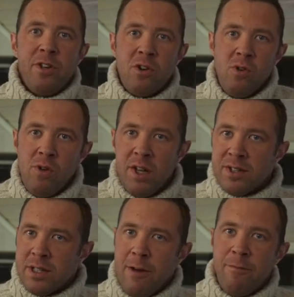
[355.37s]
the
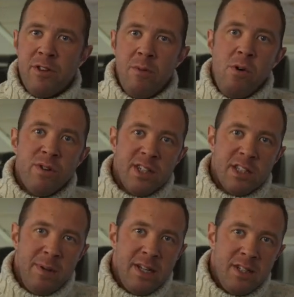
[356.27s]
coolest stuff, the most
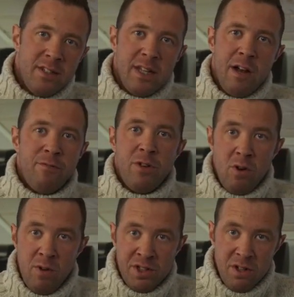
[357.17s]
expensive stuff, you
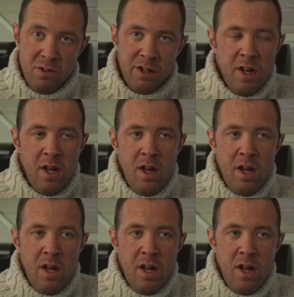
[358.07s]
know, and so on.